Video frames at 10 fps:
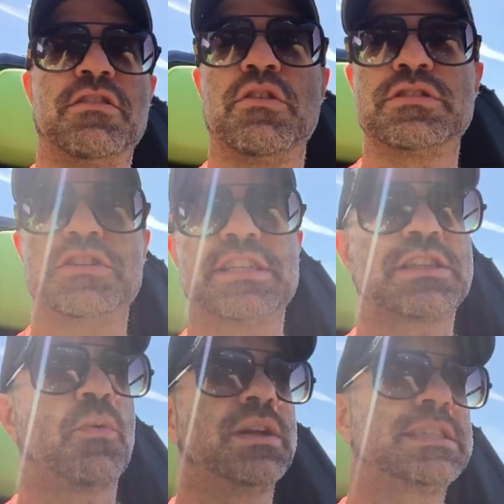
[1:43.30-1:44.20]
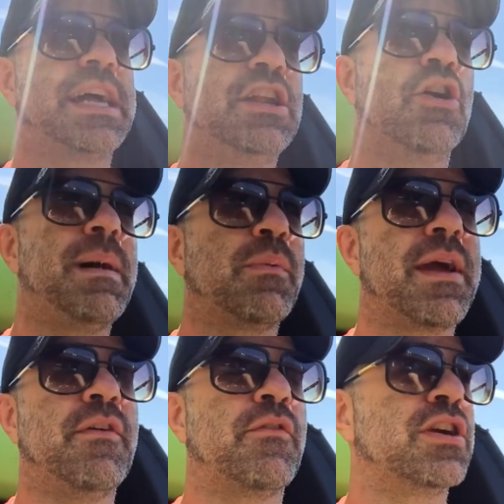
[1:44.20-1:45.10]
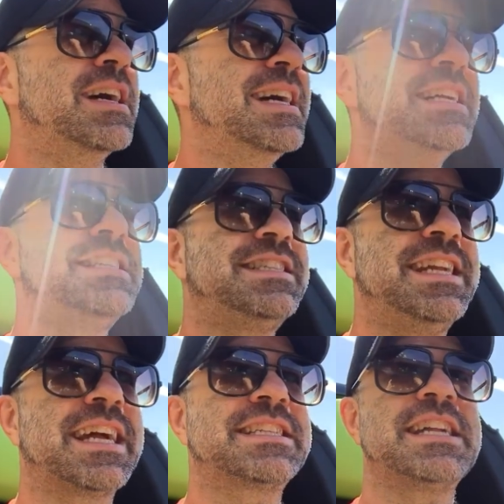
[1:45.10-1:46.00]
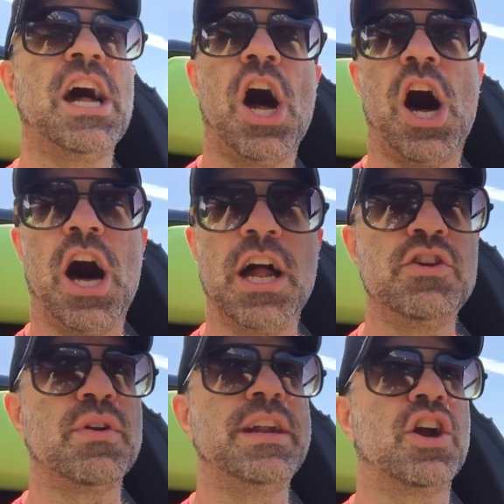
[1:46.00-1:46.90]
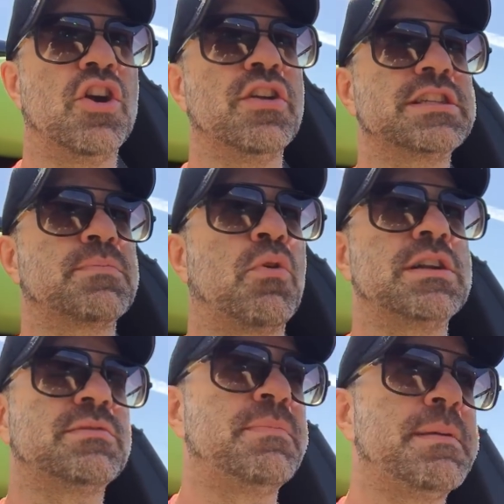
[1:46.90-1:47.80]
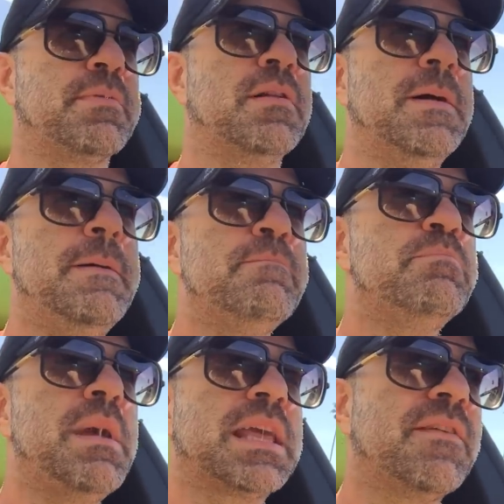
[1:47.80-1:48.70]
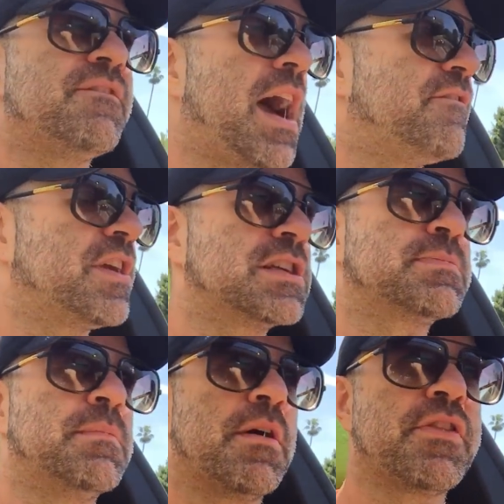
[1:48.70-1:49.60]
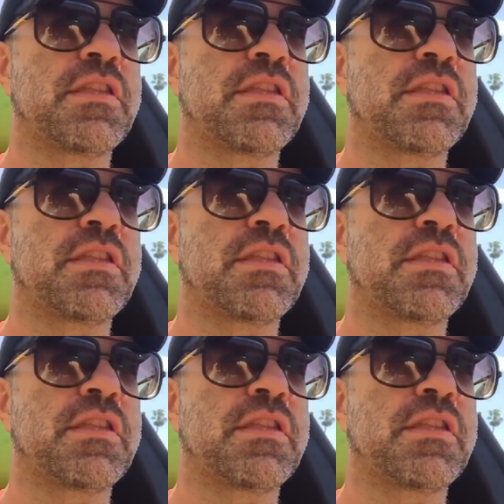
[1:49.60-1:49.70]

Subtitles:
there. Those are just the ones that I know about. We have over 600 earnings reports from people making 5 figures per month